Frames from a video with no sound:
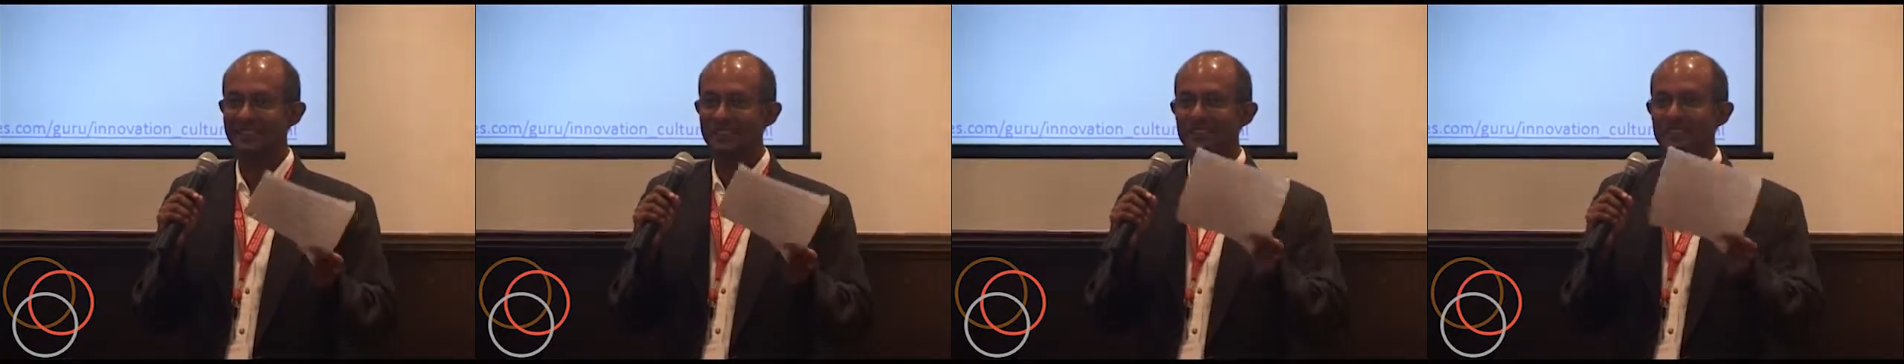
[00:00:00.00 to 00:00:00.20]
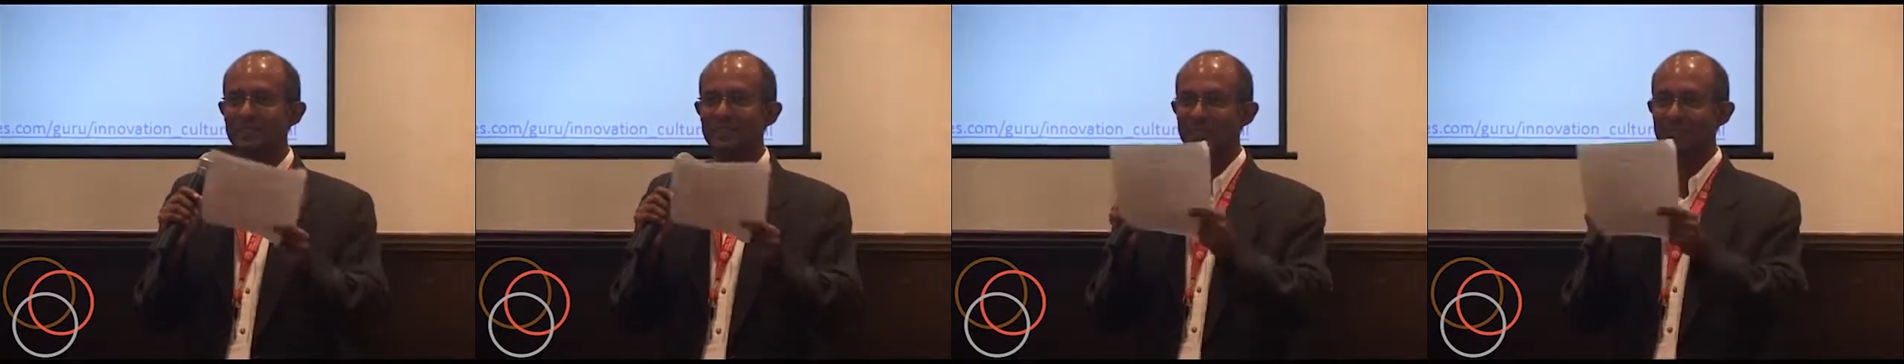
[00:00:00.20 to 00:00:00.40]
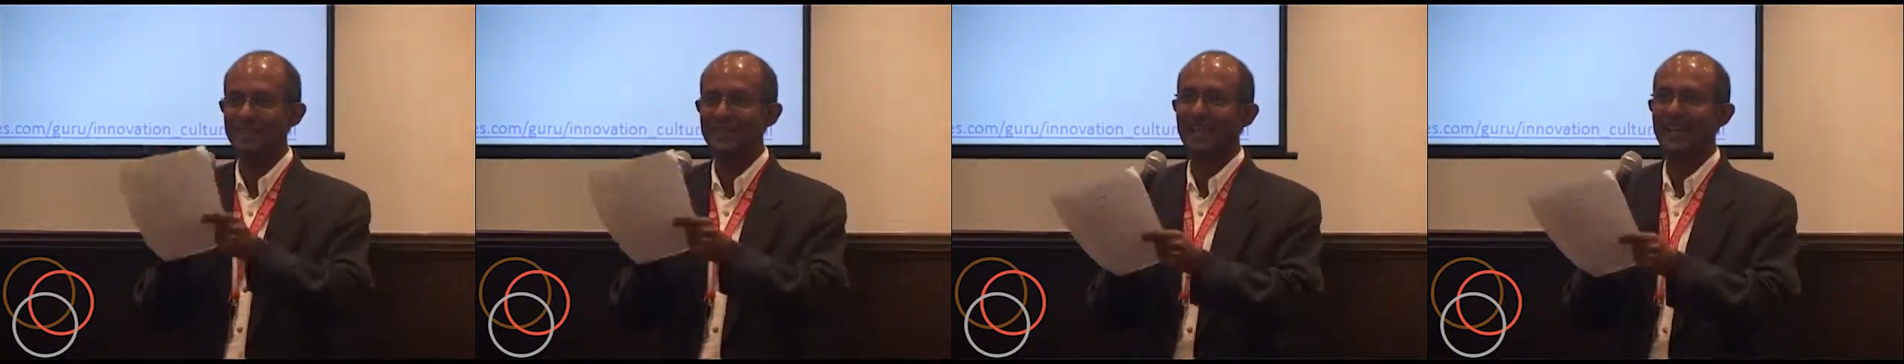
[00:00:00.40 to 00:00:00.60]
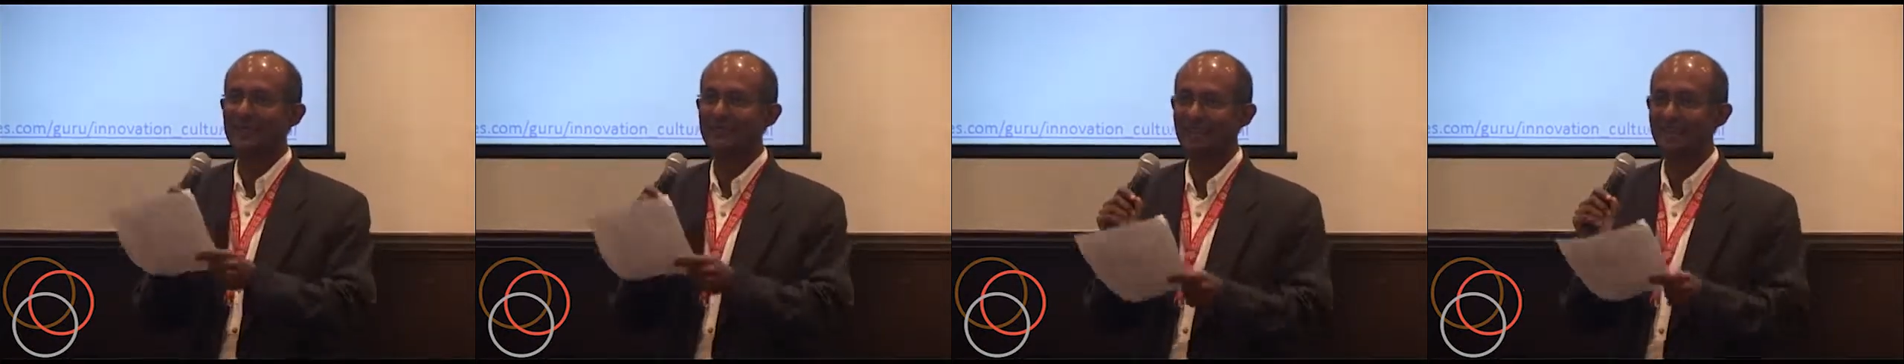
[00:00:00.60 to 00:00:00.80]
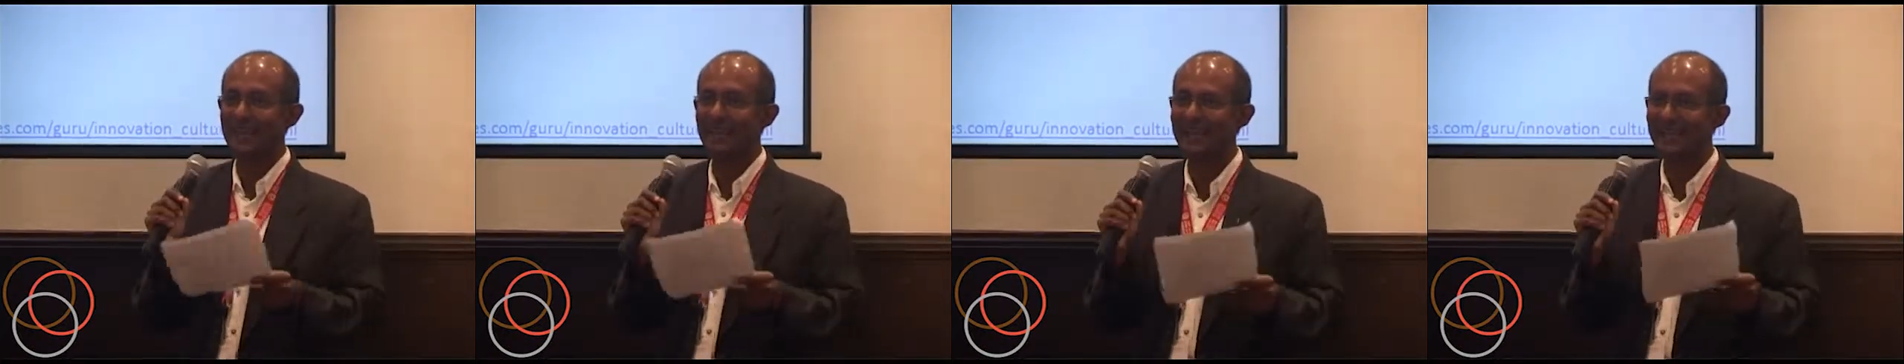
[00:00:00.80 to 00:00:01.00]
should be
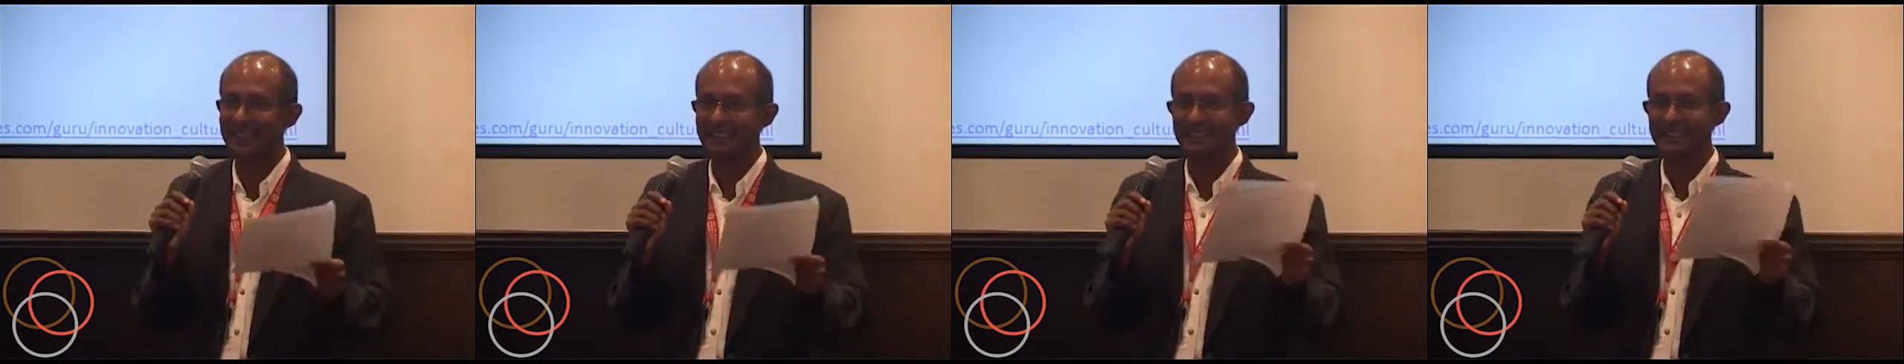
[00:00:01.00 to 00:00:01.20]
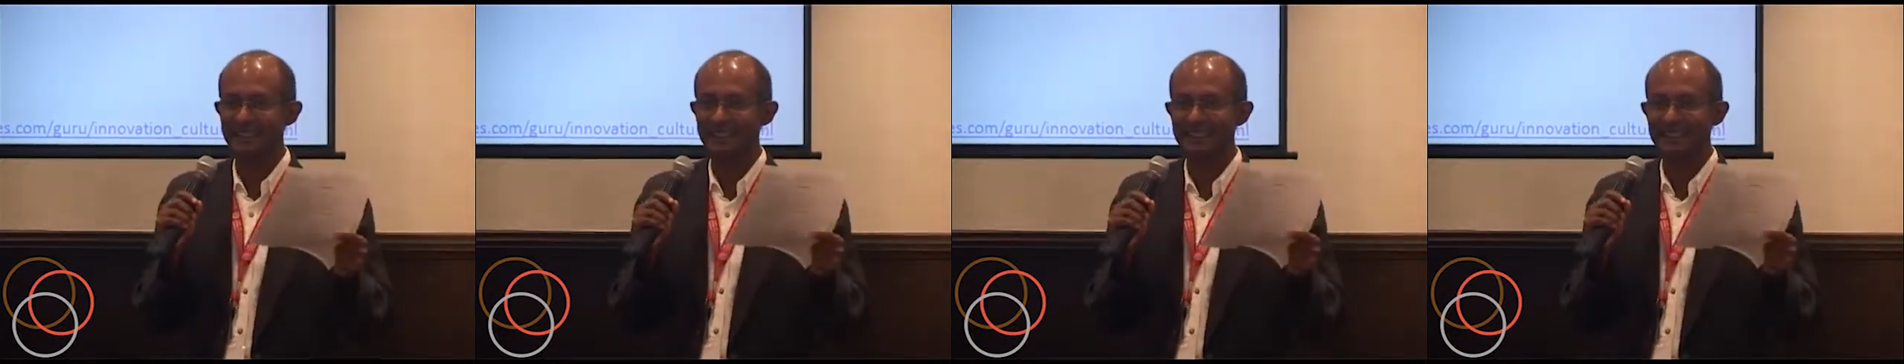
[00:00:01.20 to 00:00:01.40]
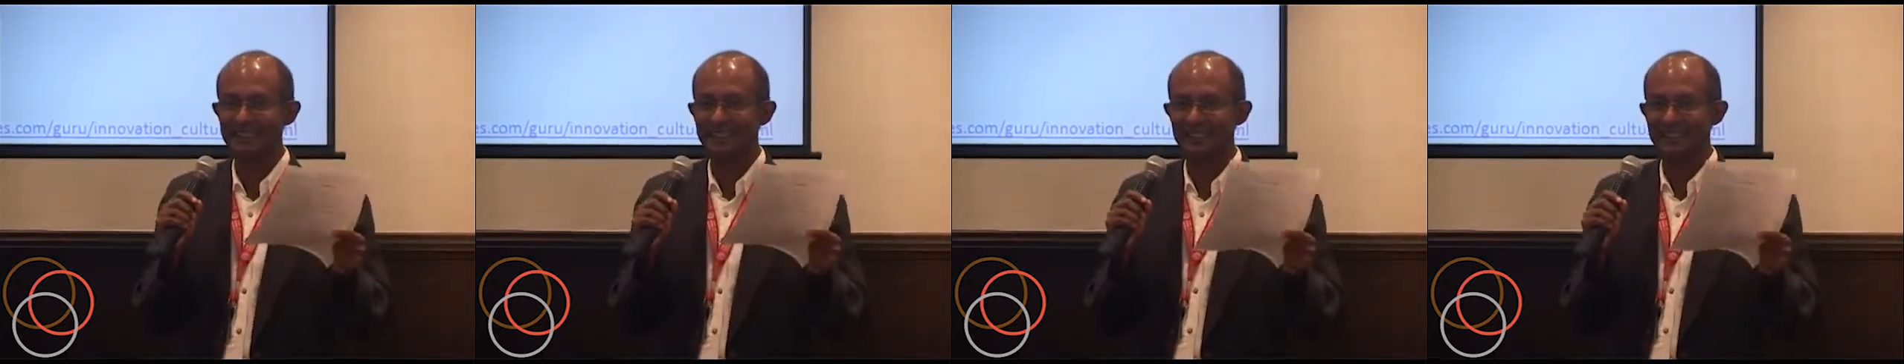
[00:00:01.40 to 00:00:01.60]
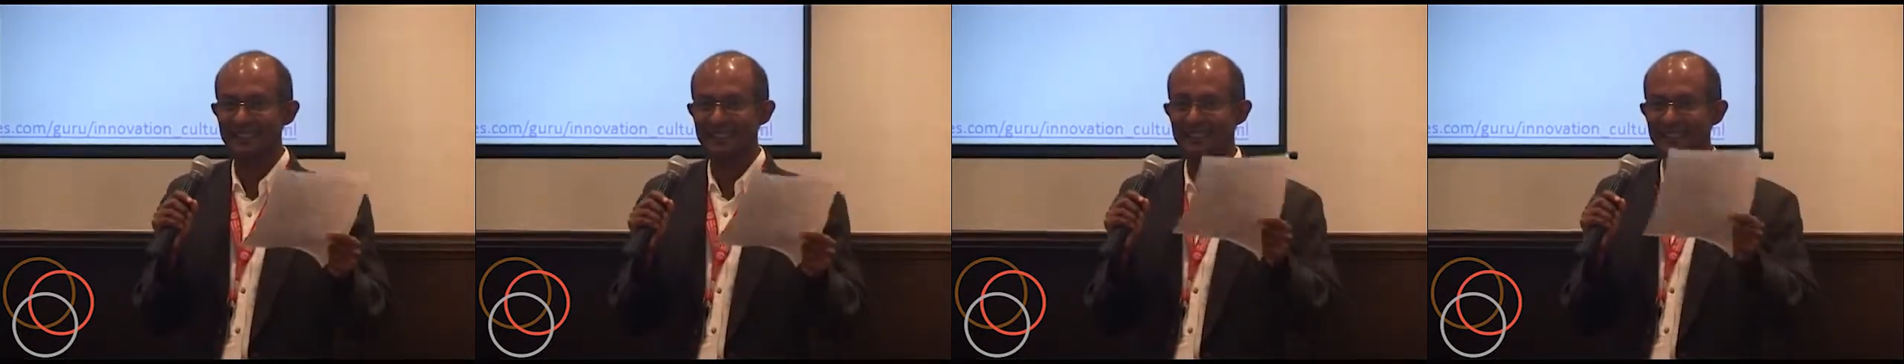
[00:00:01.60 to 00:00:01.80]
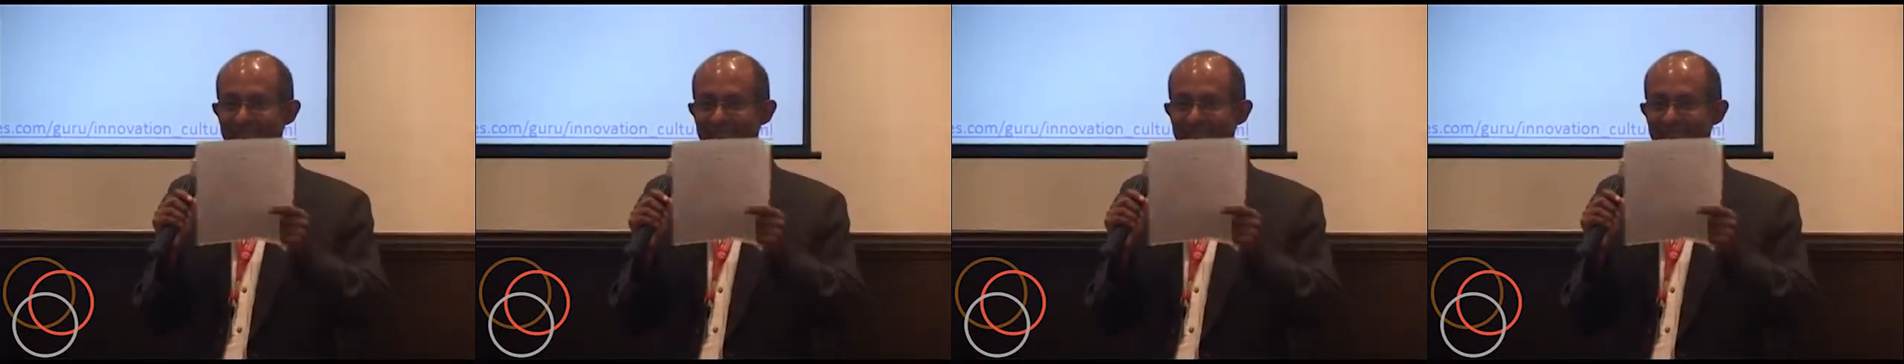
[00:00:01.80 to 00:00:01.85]
aiming at in